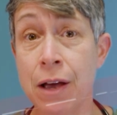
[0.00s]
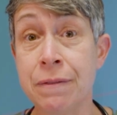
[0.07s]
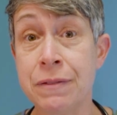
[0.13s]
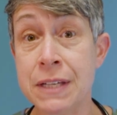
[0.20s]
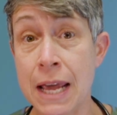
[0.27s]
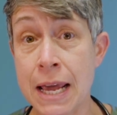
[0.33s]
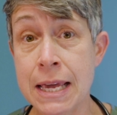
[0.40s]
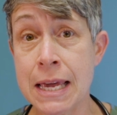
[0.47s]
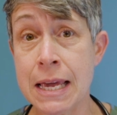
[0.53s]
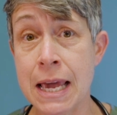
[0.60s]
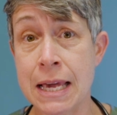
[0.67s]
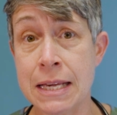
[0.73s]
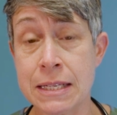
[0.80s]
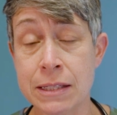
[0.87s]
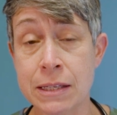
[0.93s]
of taking
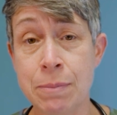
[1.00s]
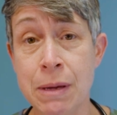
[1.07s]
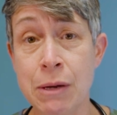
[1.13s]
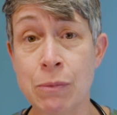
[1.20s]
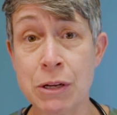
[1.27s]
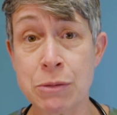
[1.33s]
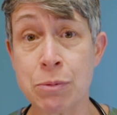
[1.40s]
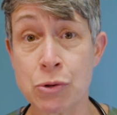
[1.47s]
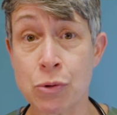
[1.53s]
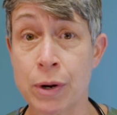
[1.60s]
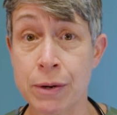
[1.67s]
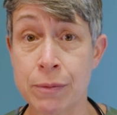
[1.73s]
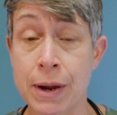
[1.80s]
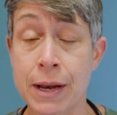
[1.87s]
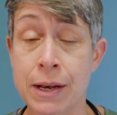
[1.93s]
a sleeping
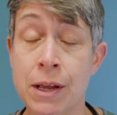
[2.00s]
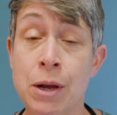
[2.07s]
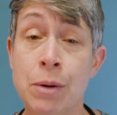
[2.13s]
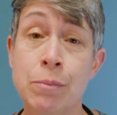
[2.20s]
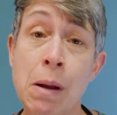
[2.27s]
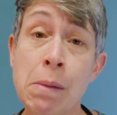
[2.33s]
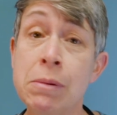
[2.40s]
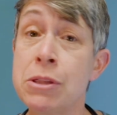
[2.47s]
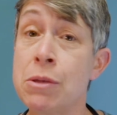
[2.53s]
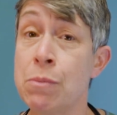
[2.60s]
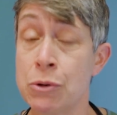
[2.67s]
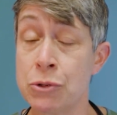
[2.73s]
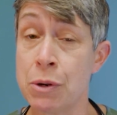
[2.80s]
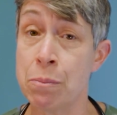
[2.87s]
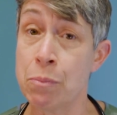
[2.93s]
respiratory rate, probably the
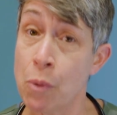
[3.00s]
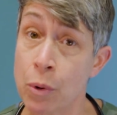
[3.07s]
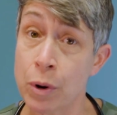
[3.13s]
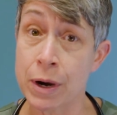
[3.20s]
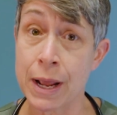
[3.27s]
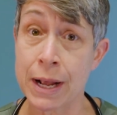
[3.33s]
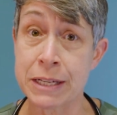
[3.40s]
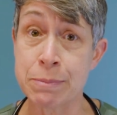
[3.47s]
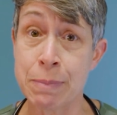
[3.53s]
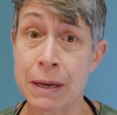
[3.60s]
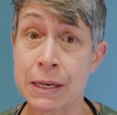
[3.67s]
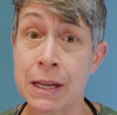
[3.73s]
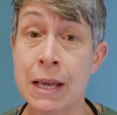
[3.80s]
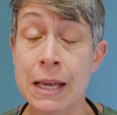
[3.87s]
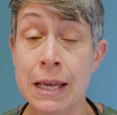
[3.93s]
most important
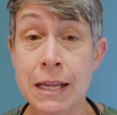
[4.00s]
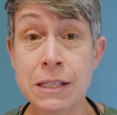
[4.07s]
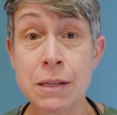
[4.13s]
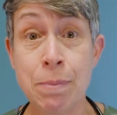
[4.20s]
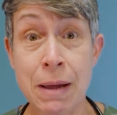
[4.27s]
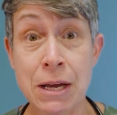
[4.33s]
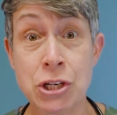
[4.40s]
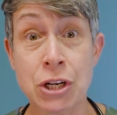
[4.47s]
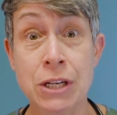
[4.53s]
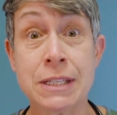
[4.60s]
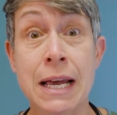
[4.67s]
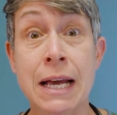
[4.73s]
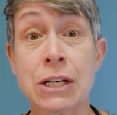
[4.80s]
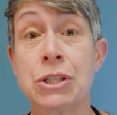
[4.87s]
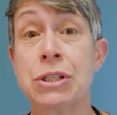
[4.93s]
aspect, is the patient is
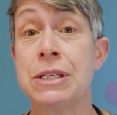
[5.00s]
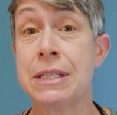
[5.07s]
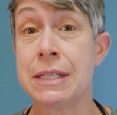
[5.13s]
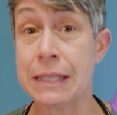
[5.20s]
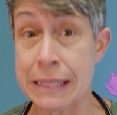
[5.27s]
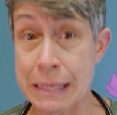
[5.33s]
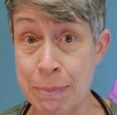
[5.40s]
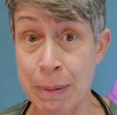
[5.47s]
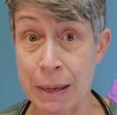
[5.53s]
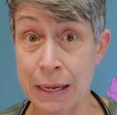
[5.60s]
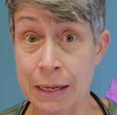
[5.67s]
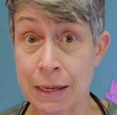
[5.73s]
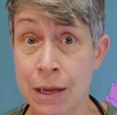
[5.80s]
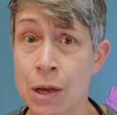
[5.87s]
actually sleeping,